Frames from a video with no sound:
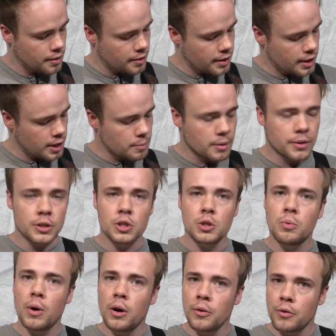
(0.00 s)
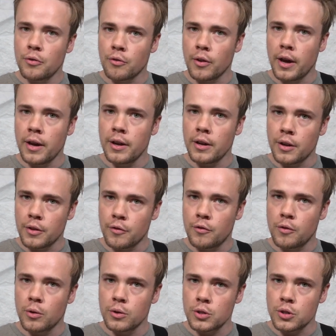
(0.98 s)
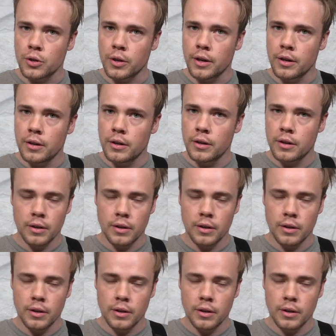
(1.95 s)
Then I'm on the 12th fret of the 4th string,